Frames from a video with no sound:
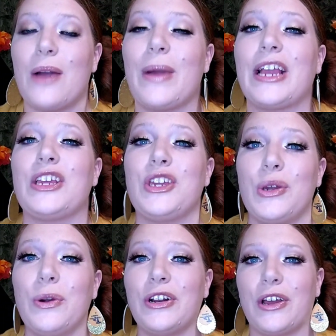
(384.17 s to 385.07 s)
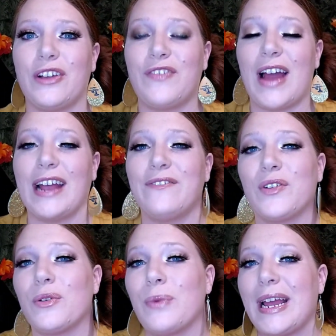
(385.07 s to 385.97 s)
That way you are notified
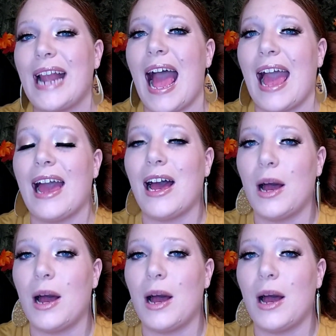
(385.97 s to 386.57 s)
for when I